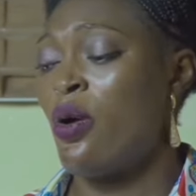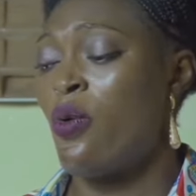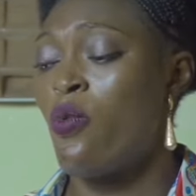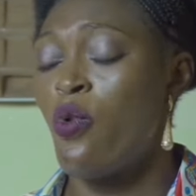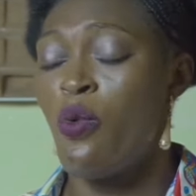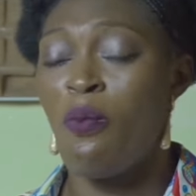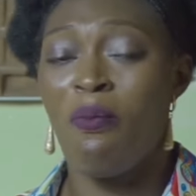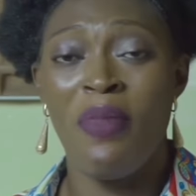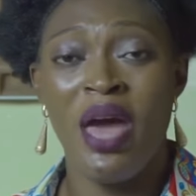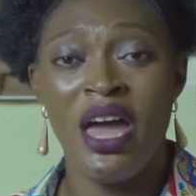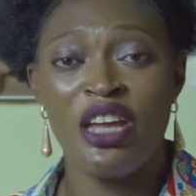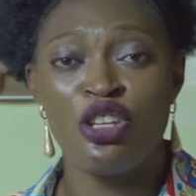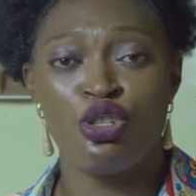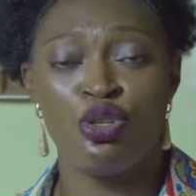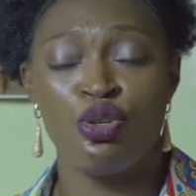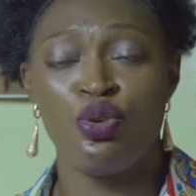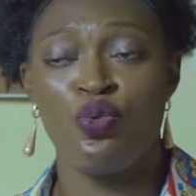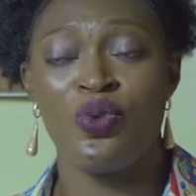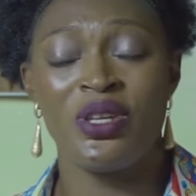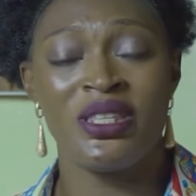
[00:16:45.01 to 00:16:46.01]
will
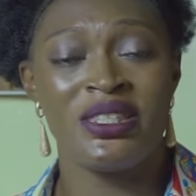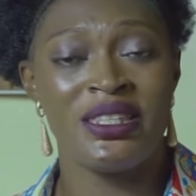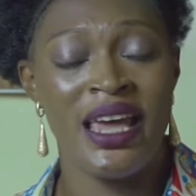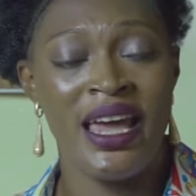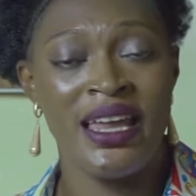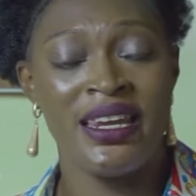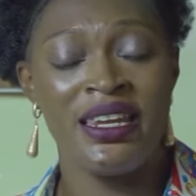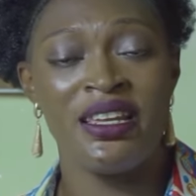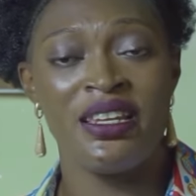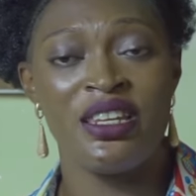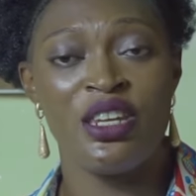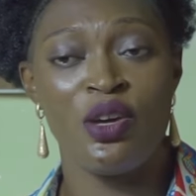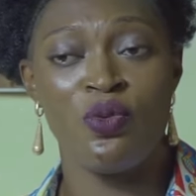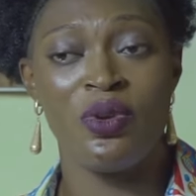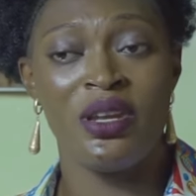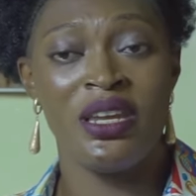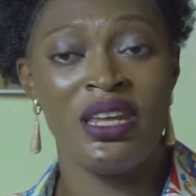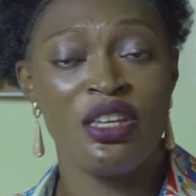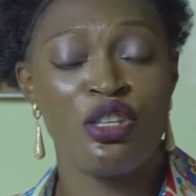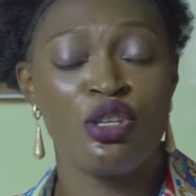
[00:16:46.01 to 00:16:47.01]
merge you with they
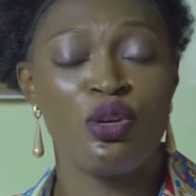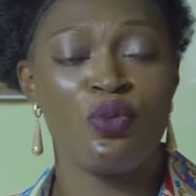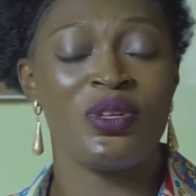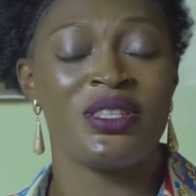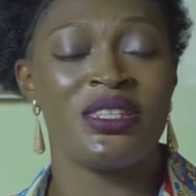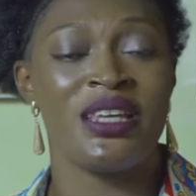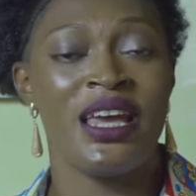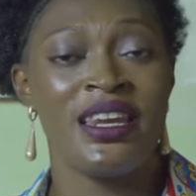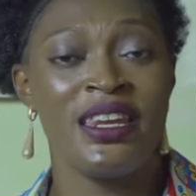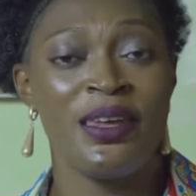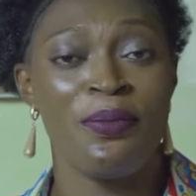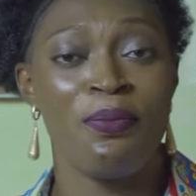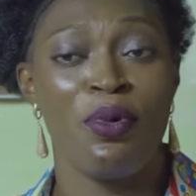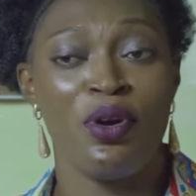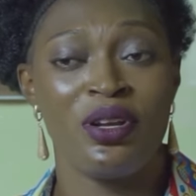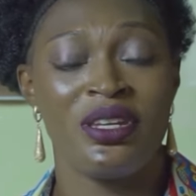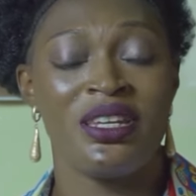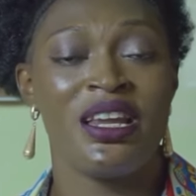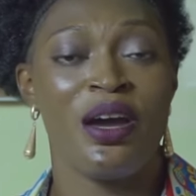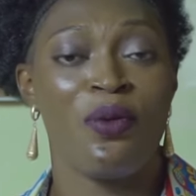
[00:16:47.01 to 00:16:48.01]
will link you with
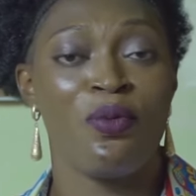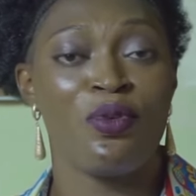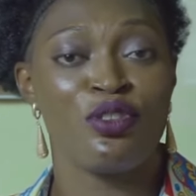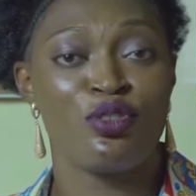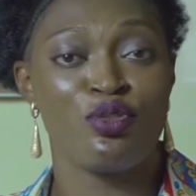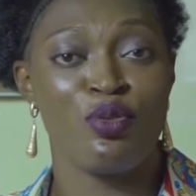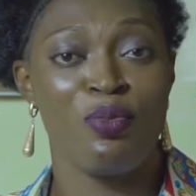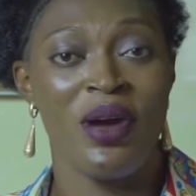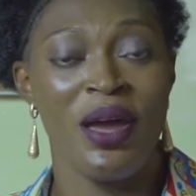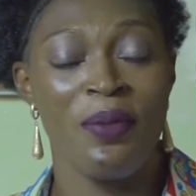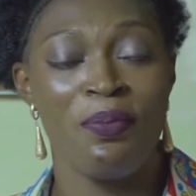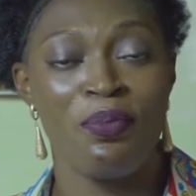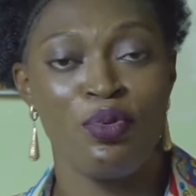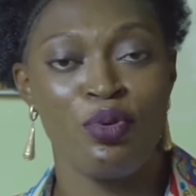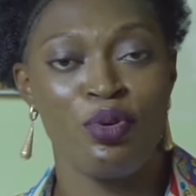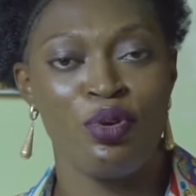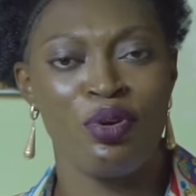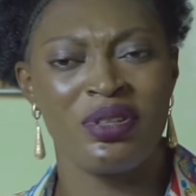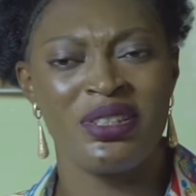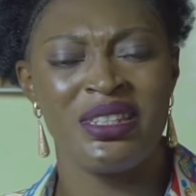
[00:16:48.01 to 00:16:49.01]
anybody that wants to buy
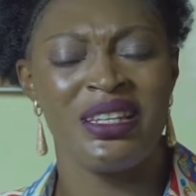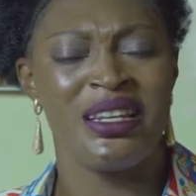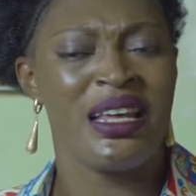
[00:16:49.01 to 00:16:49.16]
product.